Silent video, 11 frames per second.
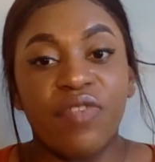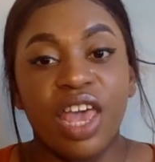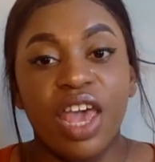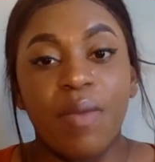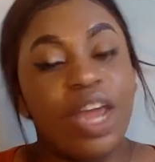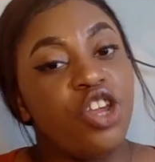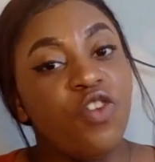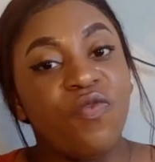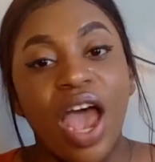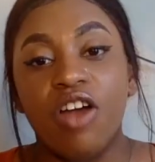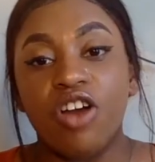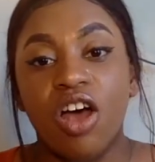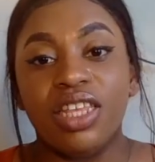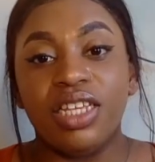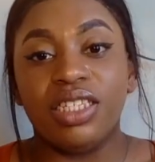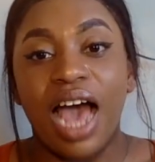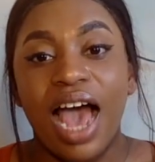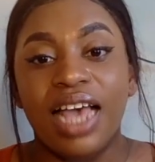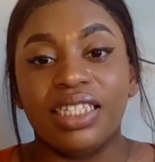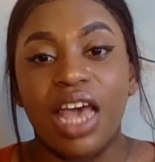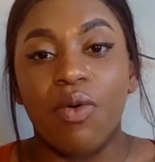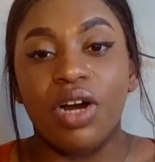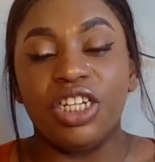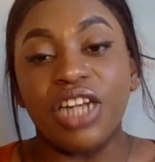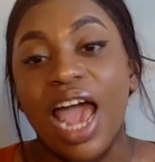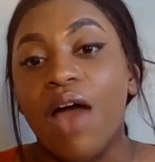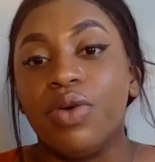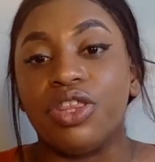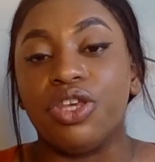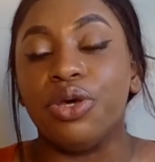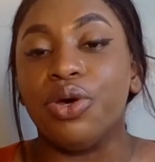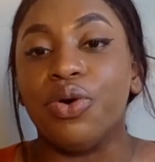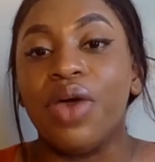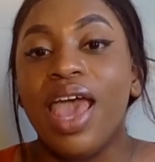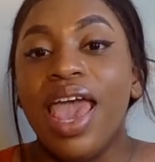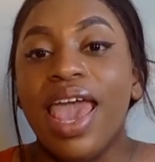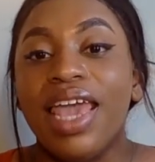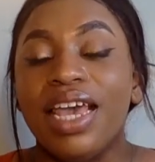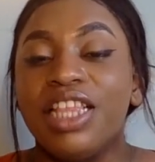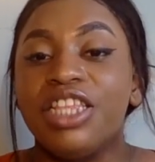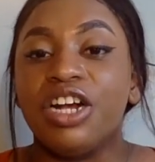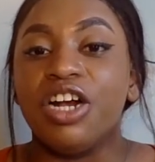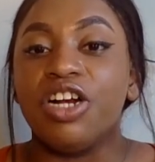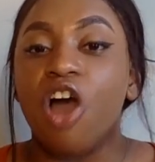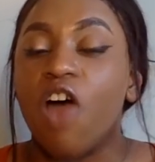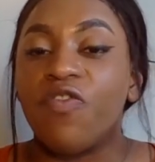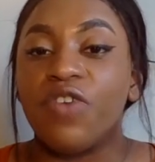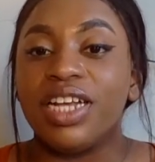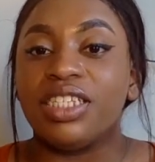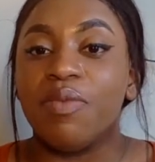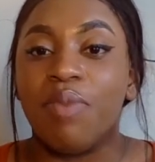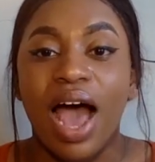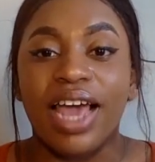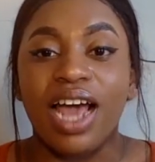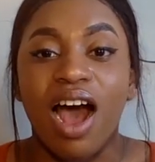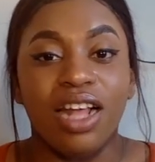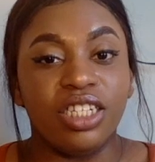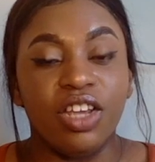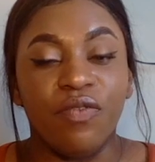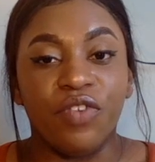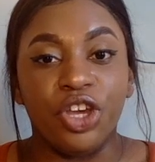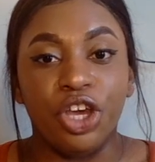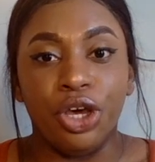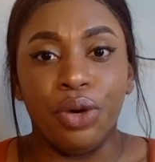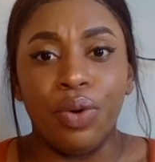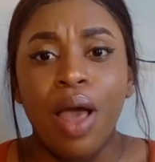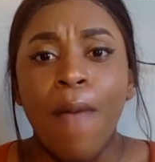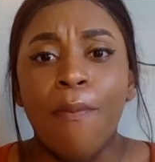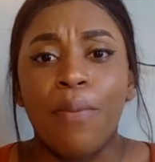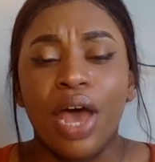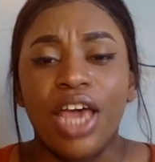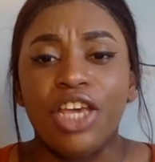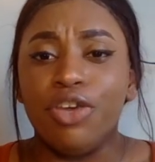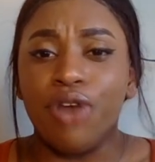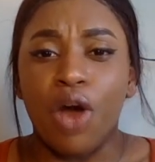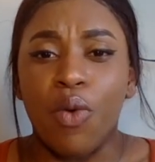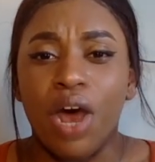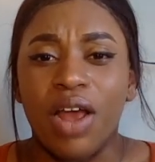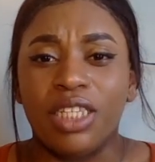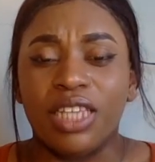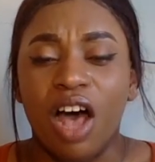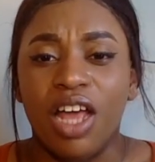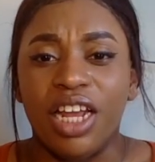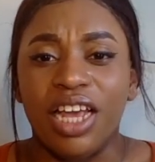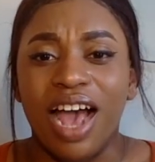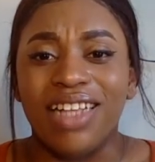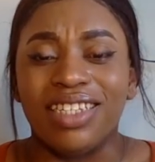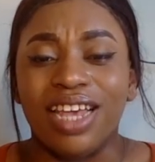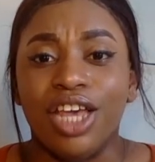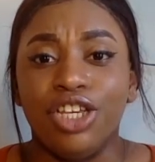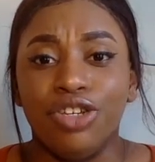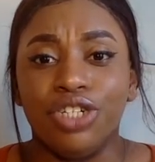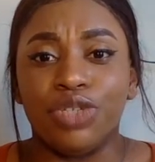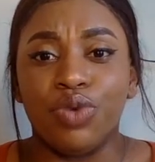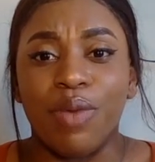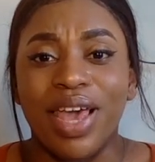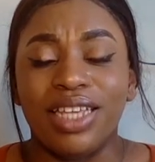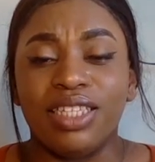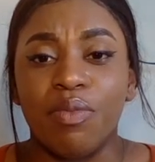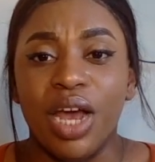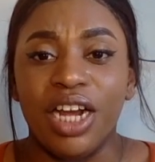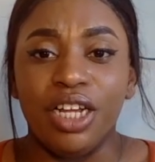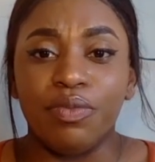them and you found all these guys that want to chat with you and they're offering to buy content for you, but you don't want to sell any content, you just want to make some money.